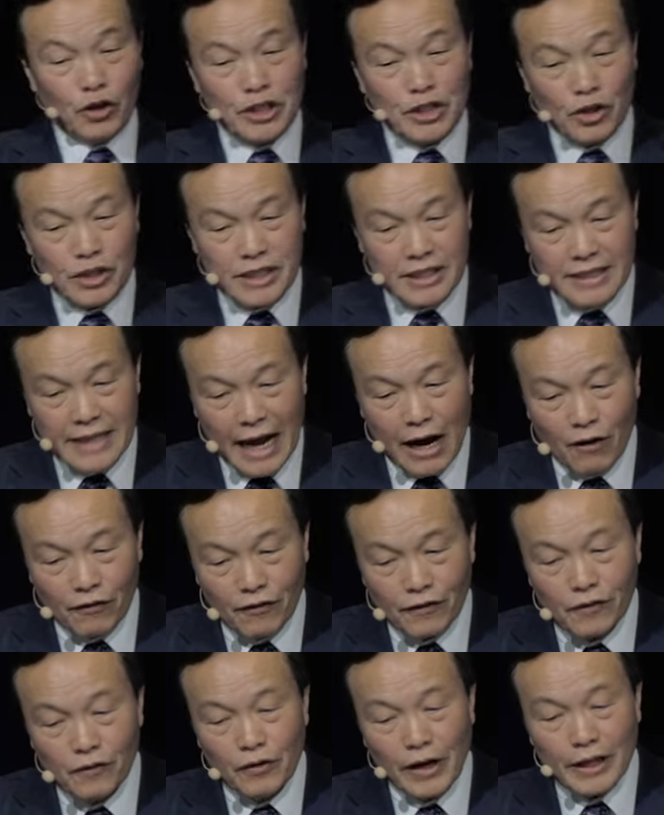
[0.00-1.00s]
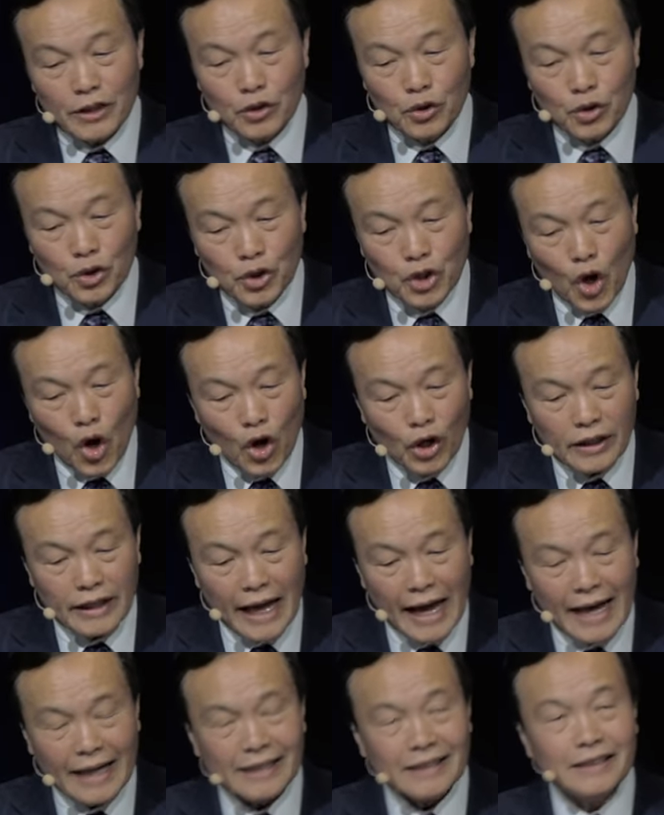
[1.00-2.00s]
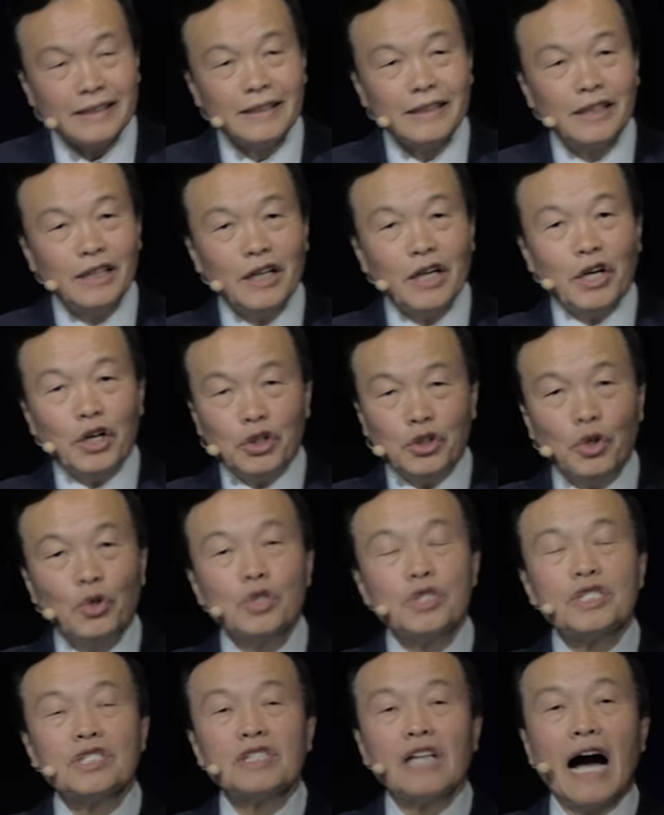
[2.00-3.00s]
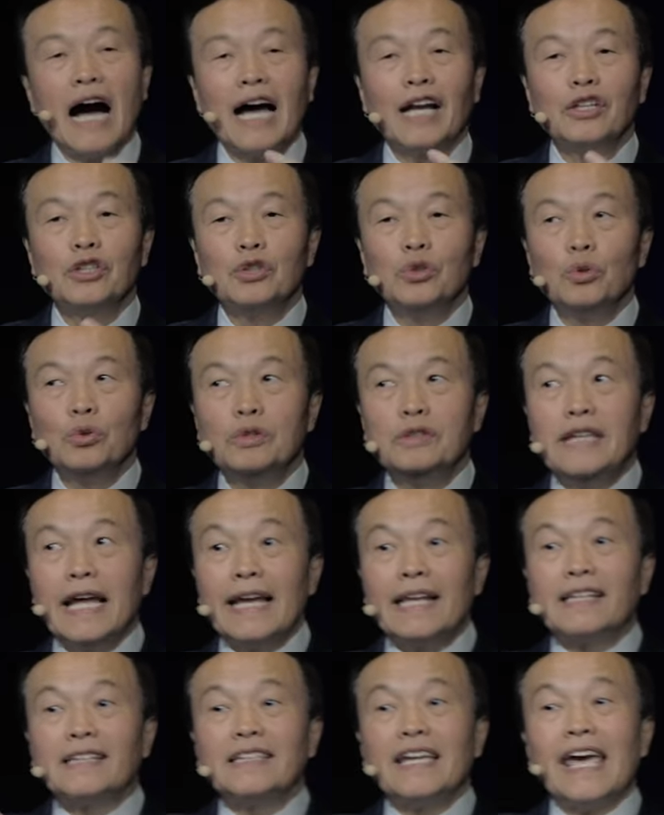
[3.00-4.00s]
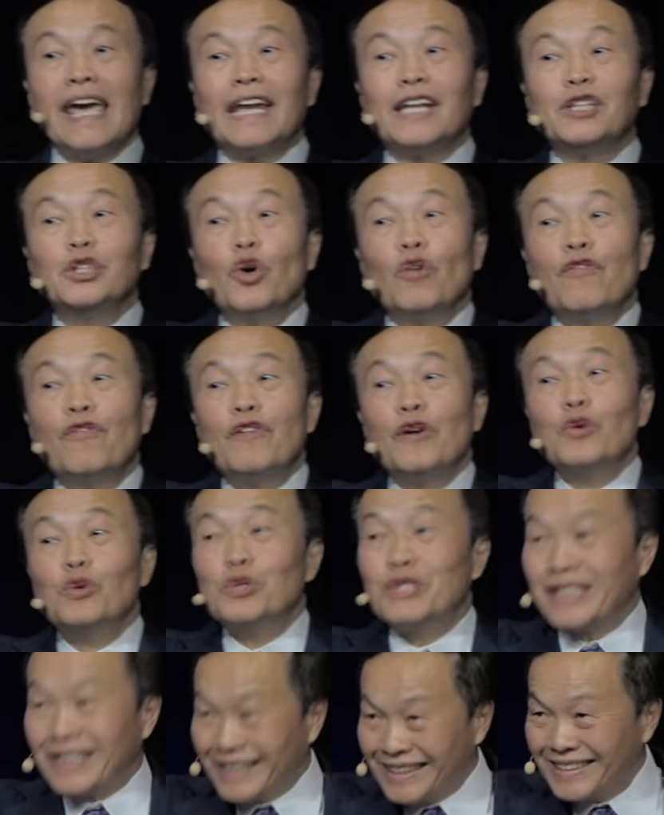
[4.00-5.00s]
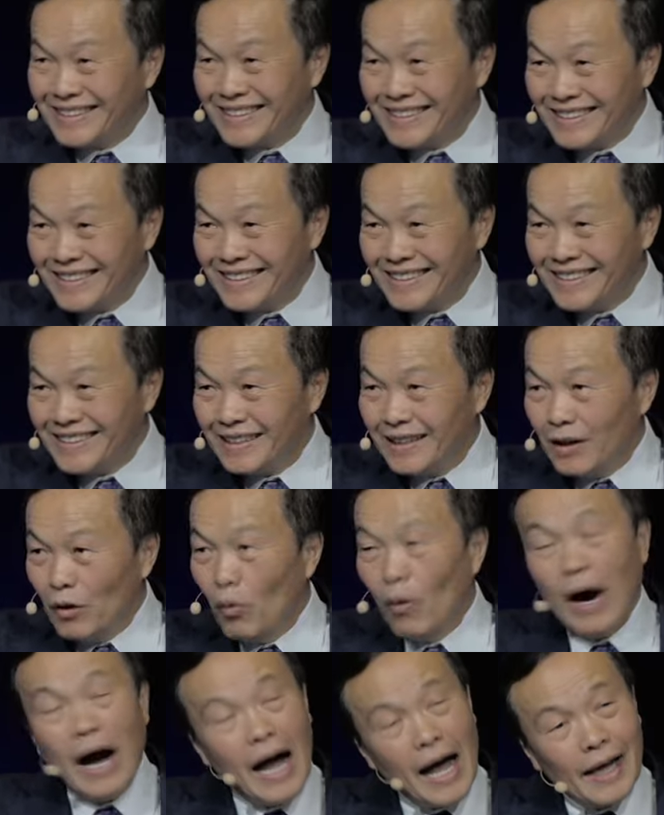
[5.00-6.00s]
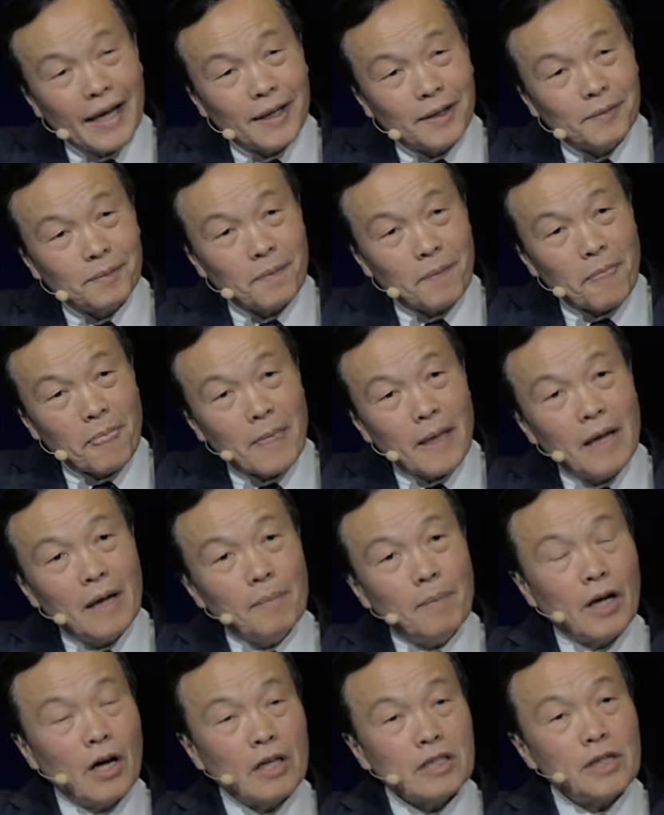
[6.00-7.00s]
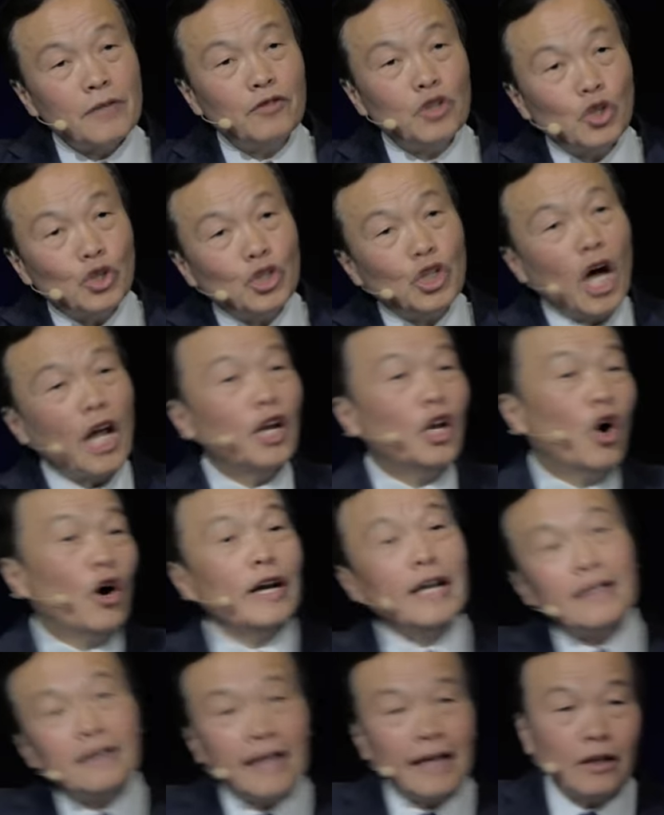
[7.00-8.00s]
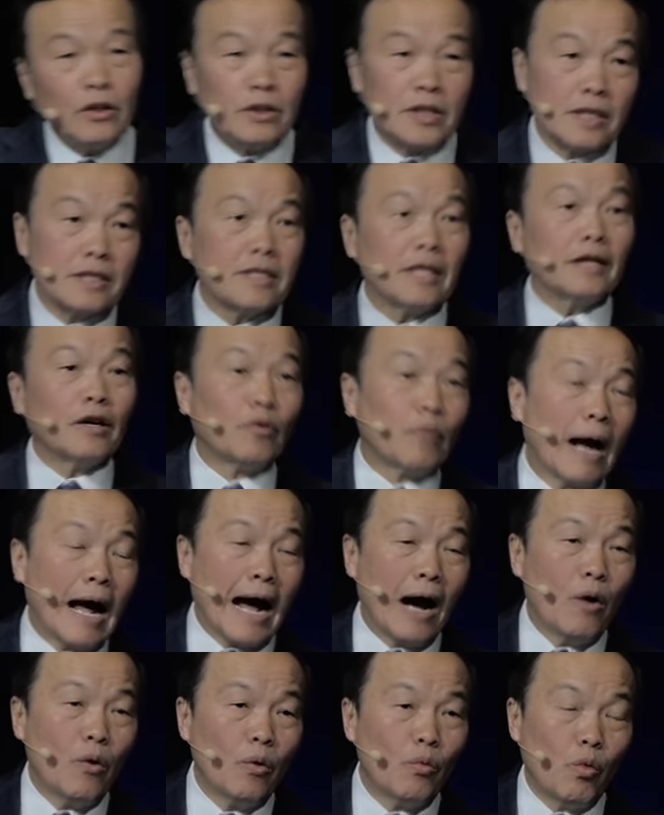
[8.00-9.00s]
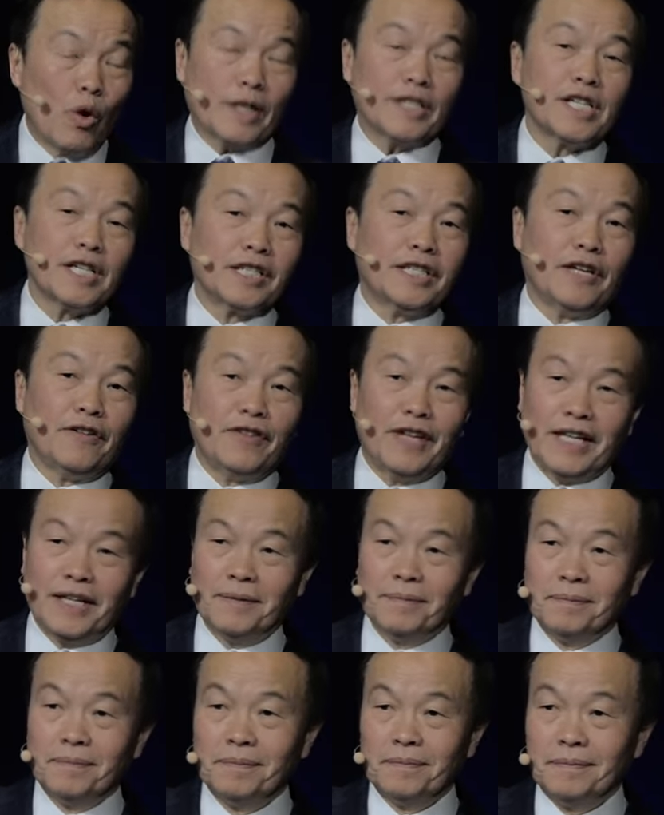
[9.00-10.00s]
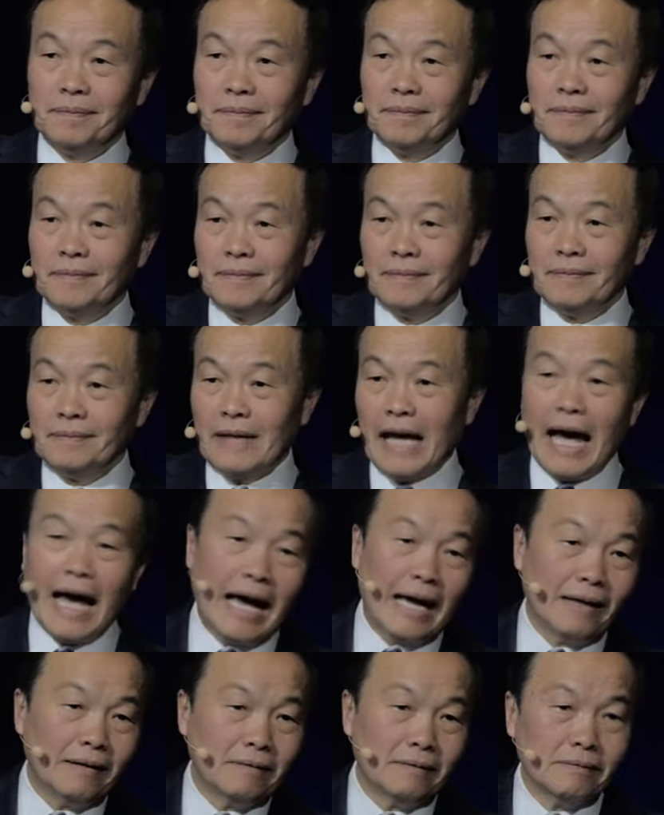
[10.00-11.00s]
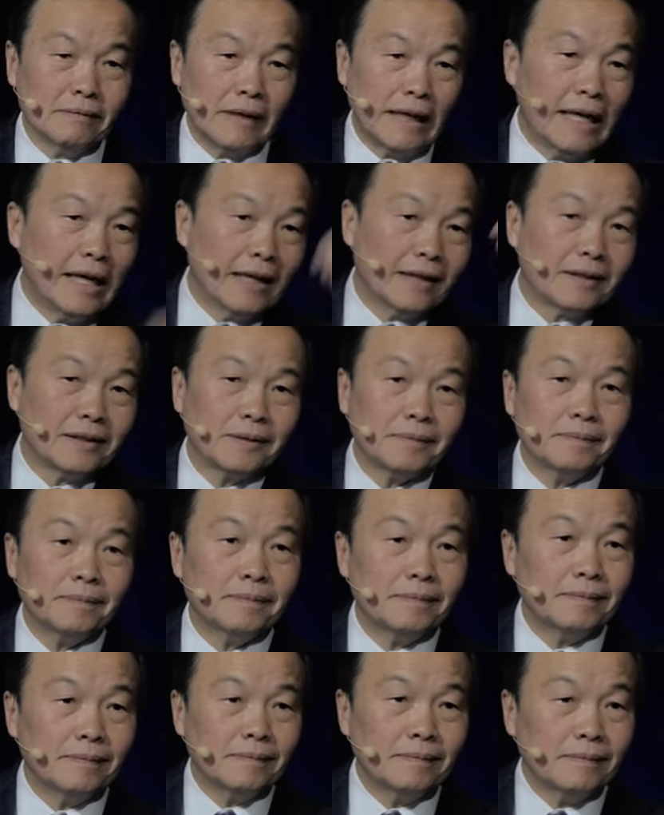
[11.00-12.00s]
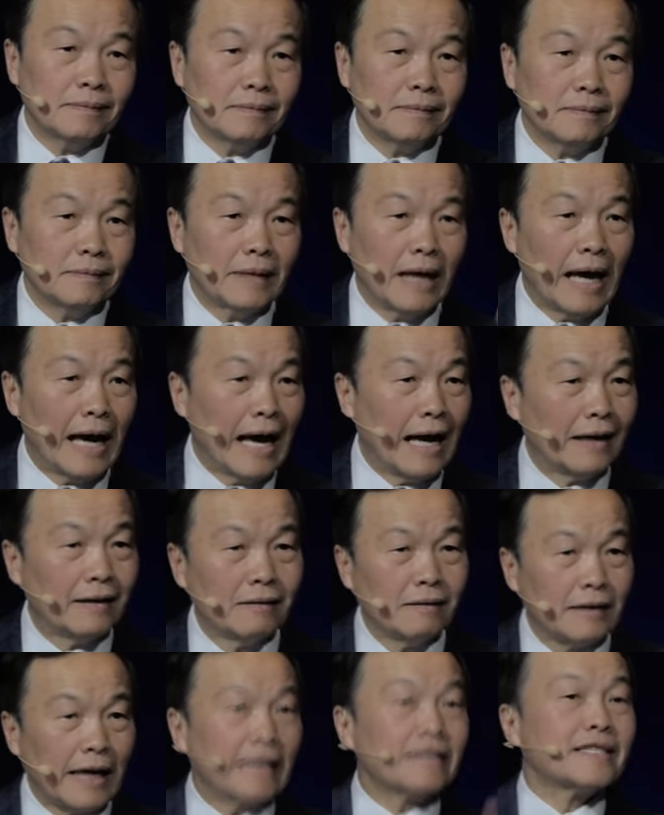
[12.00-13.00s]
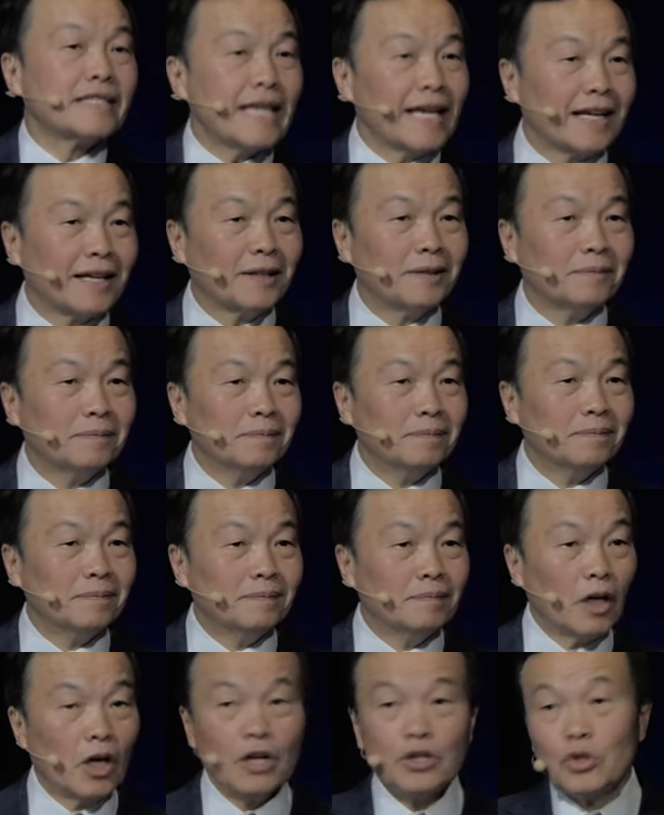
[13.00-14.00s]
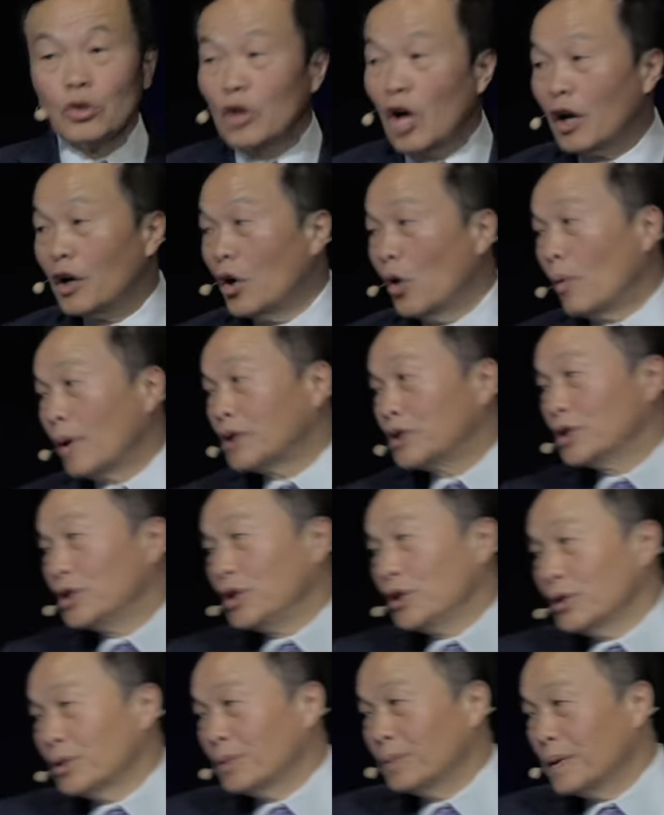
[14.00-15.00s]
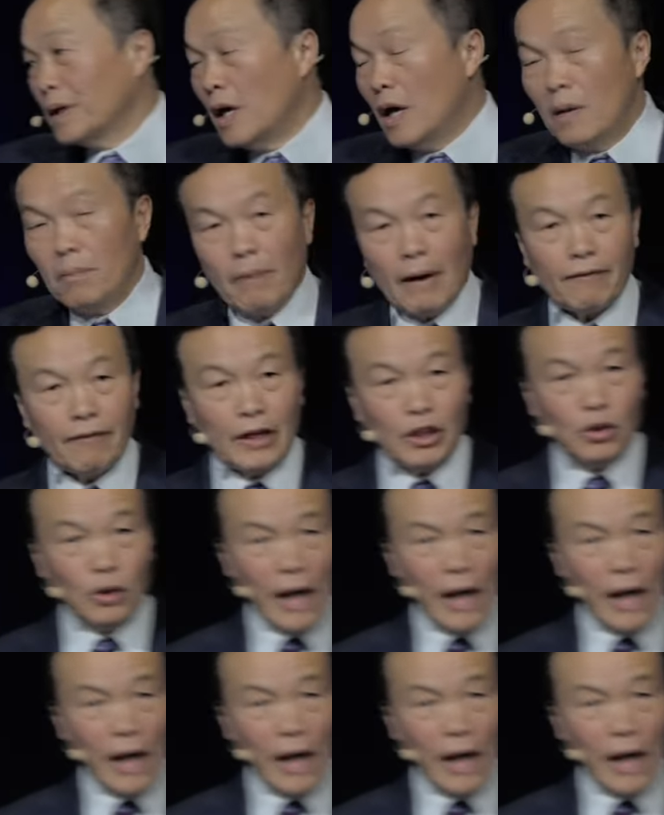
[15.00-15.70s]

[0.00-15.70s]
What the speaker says: yourself. When you know that, you start to dictate your future. Why? Because if you don't know anything, you just sit around watching TV and eat and get sick because you don't know what to do. But when